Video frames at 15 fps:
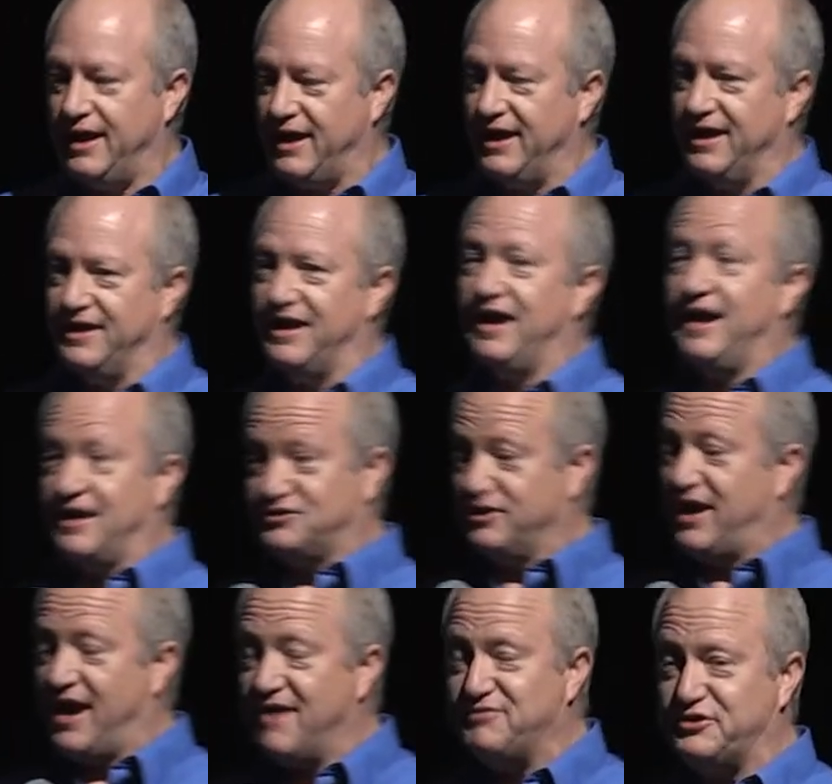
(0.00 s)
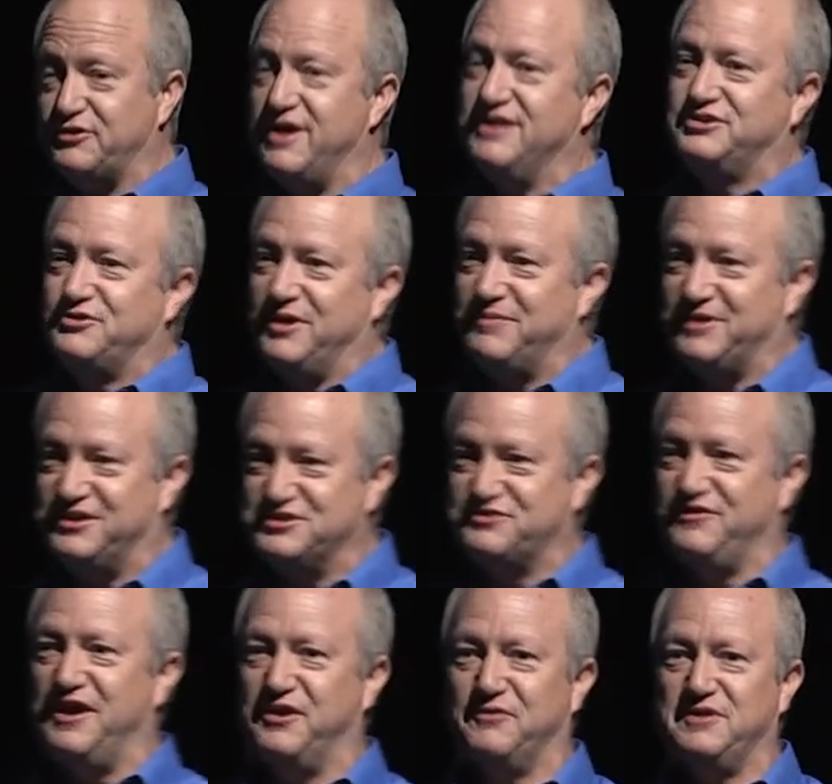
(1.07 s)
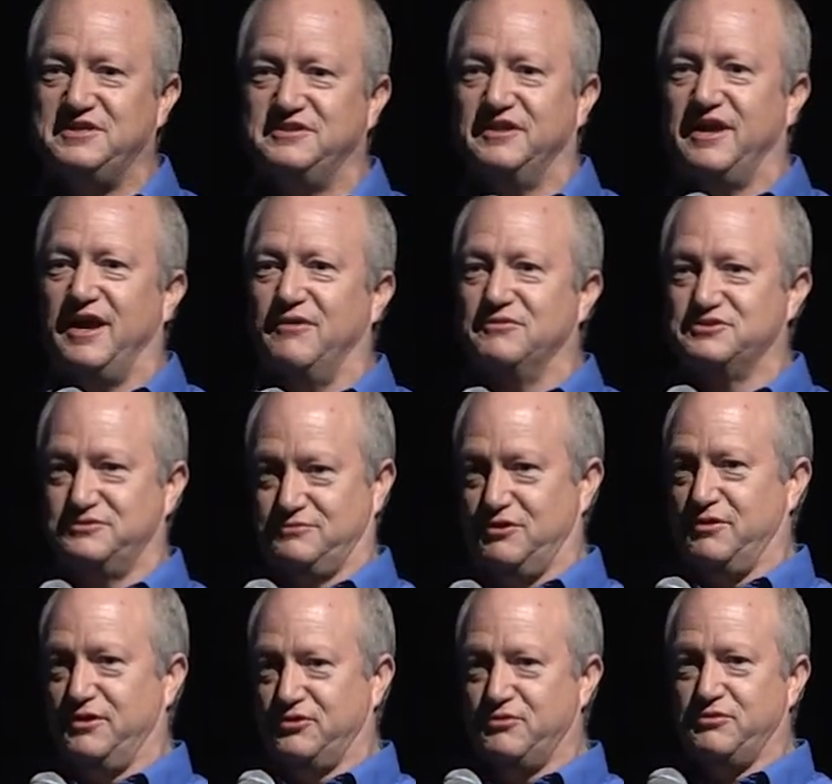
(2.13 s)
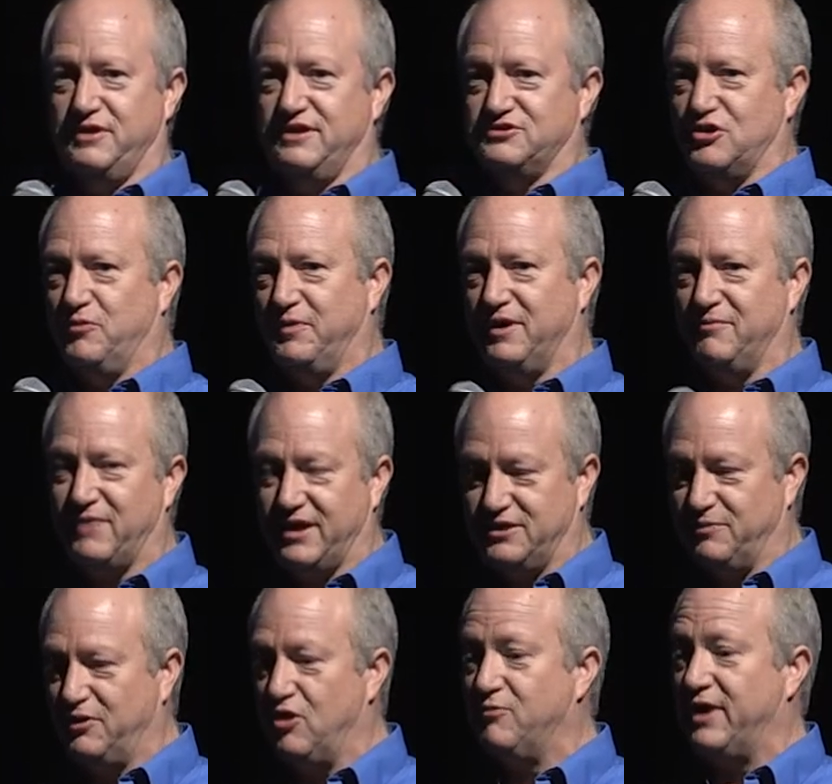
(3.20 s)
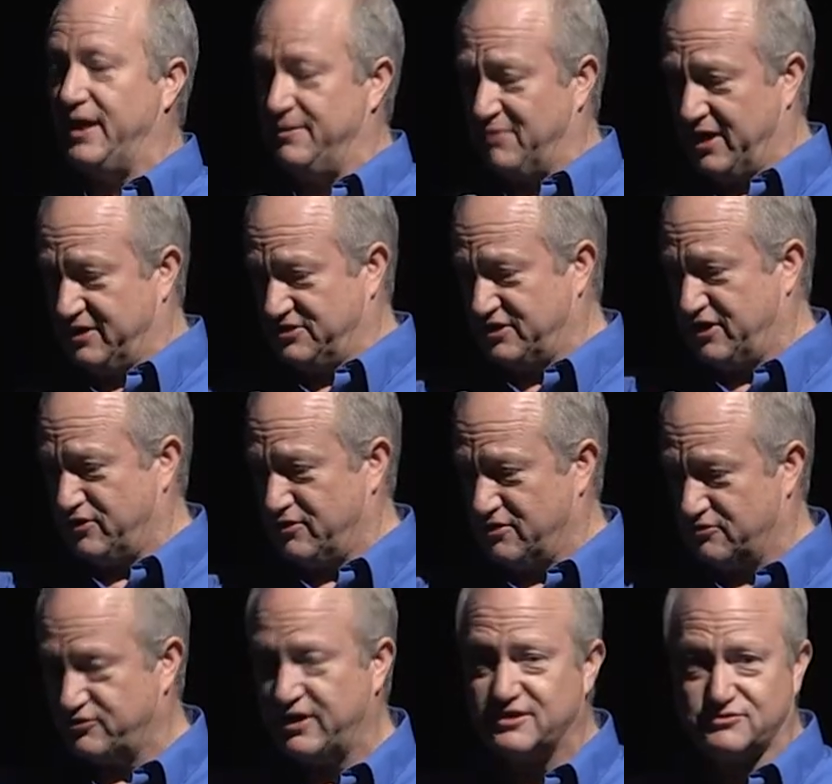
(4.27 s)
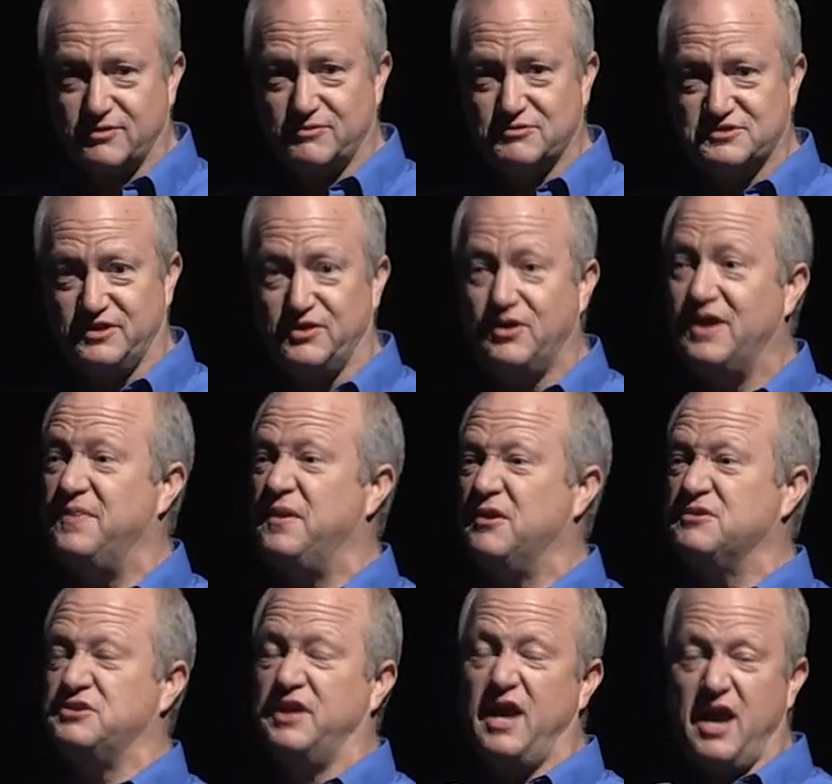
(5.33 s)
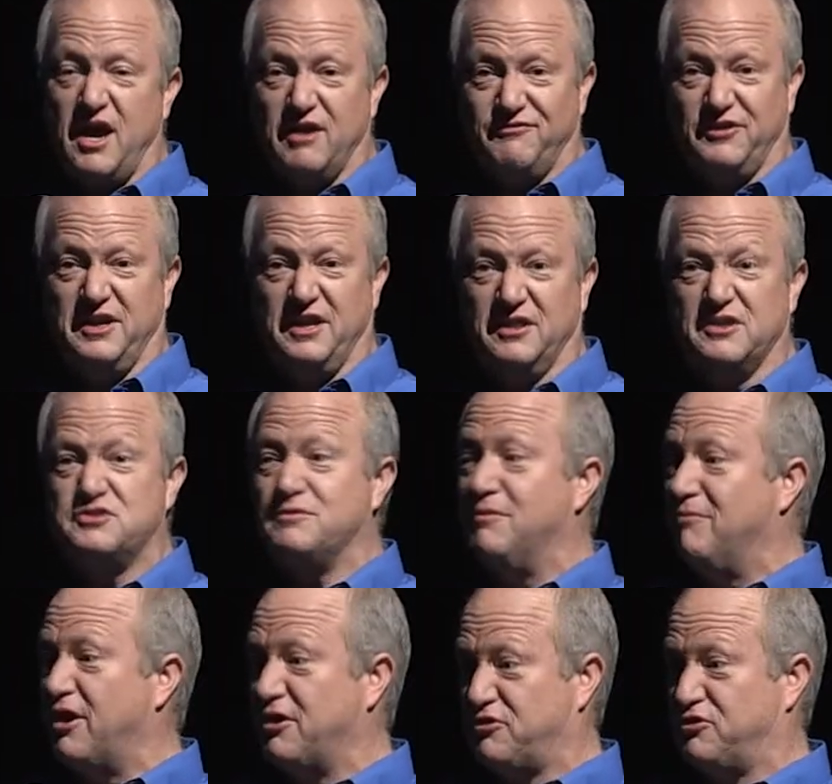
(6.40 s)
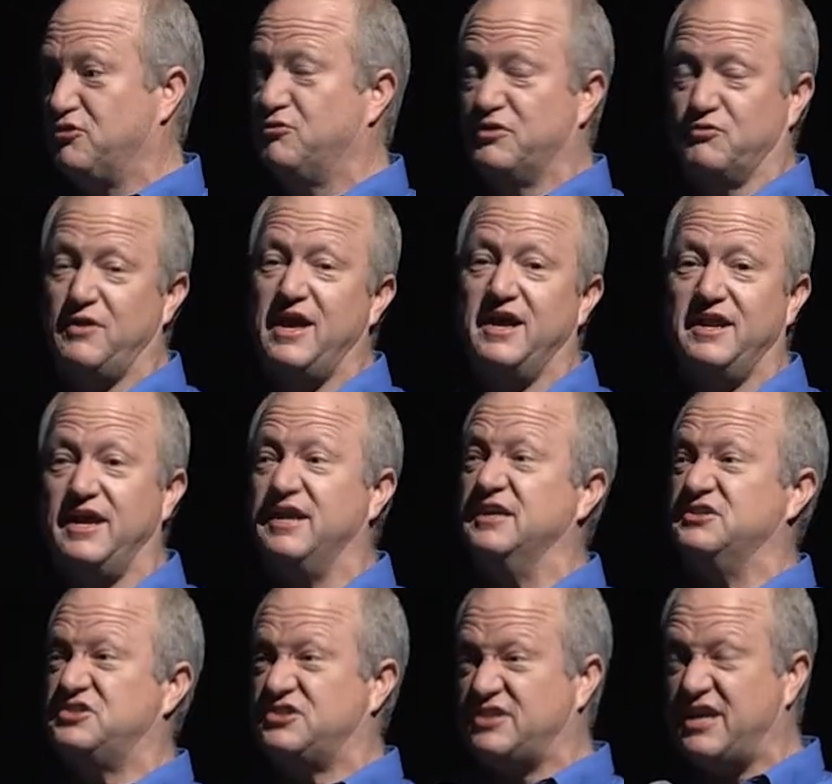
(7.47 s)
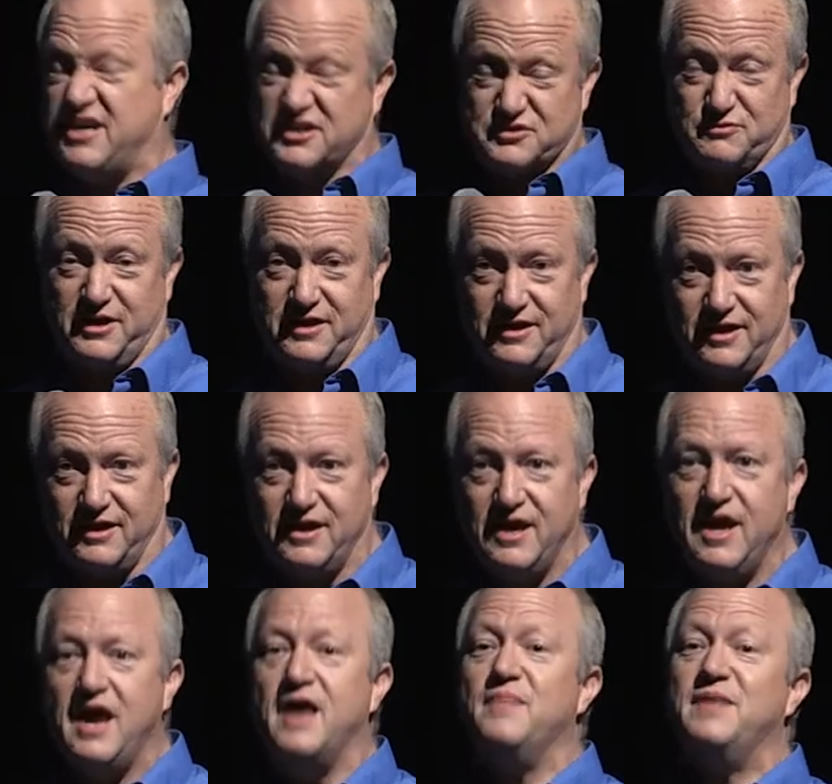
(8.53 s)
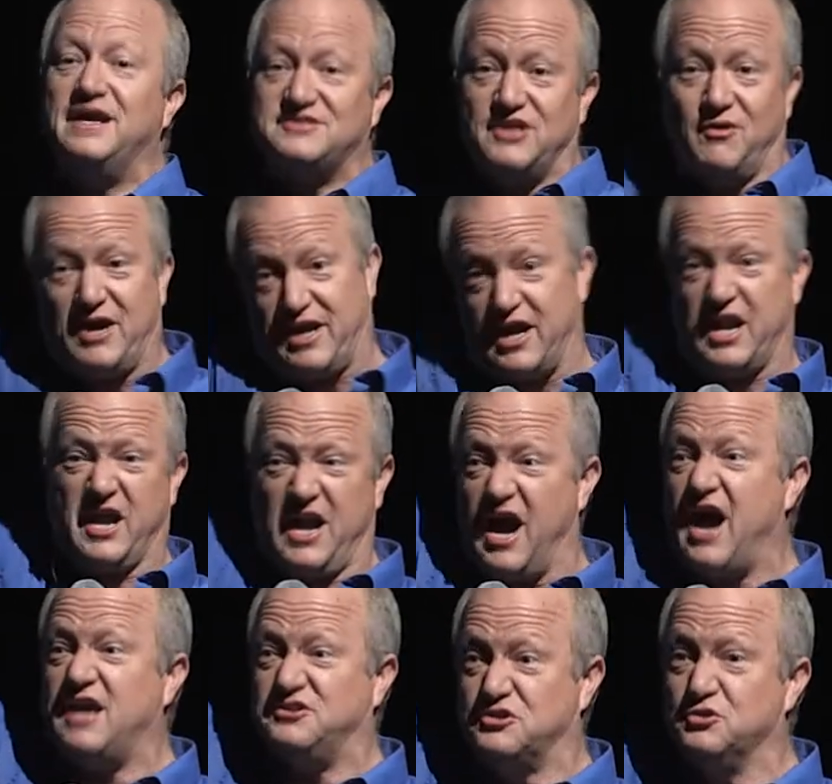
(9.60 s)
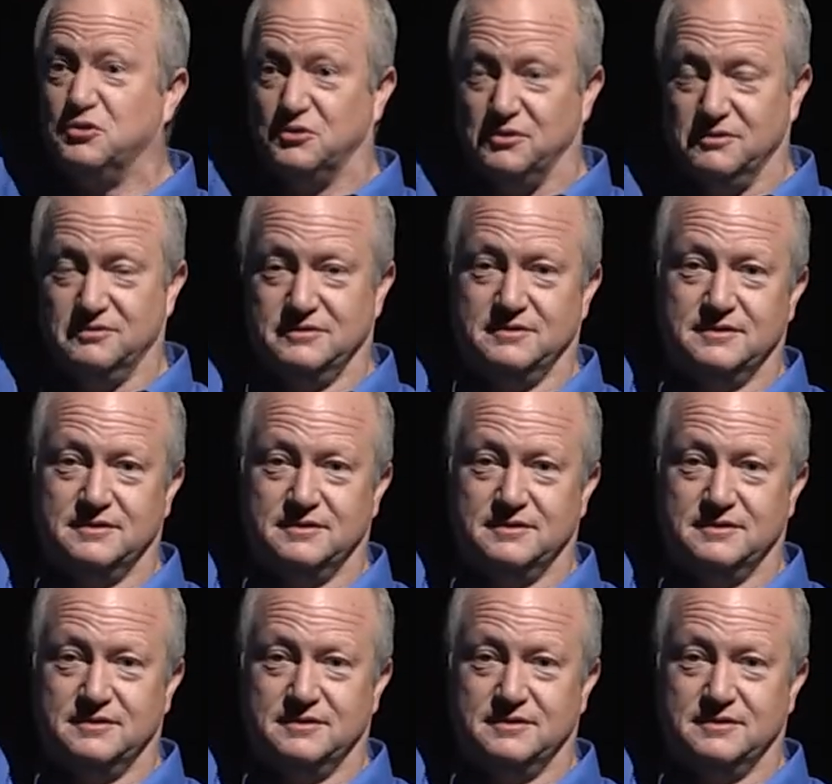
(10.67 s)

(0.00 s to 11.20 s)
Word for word: And I actually have the transcript. I just found it recently. I was going through things, opened up my diploma, and my senior year transcript was in there, and there is an F in English marked through with red, and a C is written in, and that's how I got out of high school